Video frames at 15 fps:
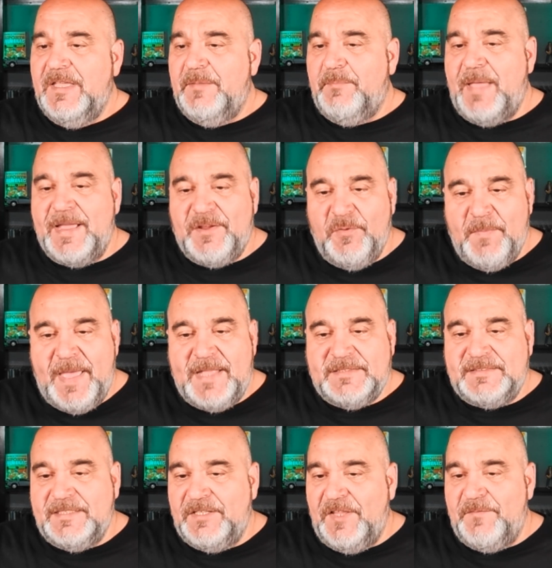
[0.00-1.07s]
Michael
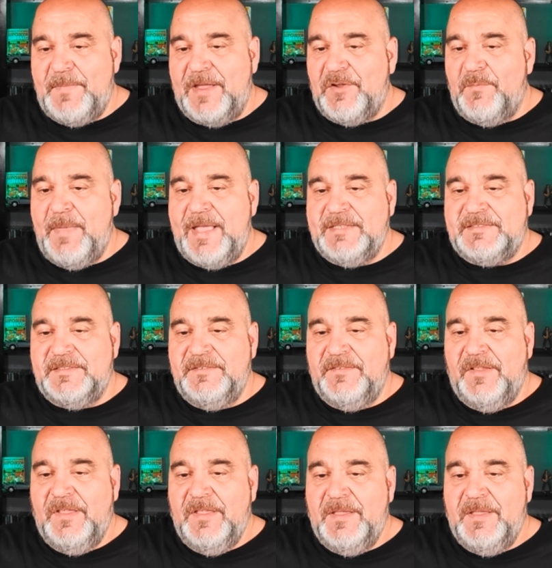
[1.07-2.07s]
Madsen. I love Michael Madsen.